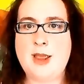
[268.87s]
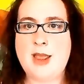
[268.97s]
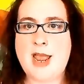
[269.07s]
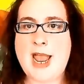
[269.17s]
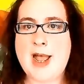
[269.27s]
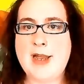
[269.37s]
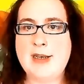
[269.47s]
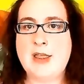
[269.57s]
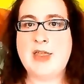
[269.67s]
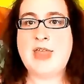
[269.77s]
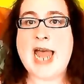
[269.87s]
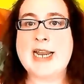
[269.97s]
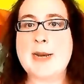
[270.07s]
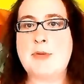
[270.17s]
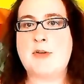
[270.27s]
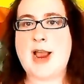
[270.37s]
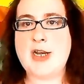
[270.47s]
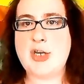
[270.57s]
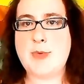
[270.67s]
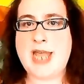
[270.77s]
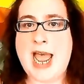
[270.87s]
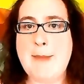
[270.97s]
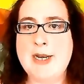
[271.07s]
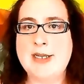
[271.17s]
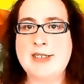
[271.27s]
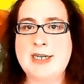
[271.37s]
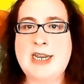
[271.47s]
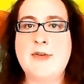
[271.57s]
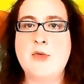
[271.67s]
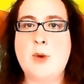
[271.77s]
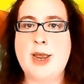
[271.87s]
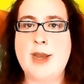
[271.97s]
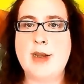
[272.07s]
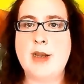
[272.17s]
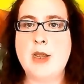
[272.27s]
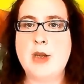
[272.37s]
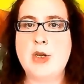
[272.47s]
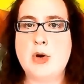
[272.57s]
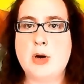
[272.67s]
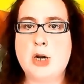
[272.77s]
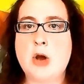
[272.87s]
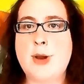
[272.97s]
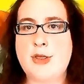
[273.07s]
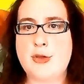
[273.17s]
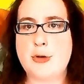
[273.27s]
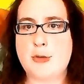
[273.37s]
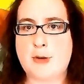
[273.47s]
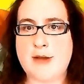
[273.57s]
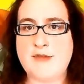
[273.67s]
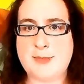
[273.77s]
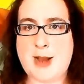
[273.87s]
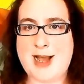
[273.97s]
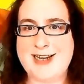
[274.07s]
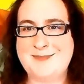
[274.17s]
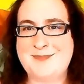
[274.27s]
And that can provide you with happiness even when you're going through a rough spot.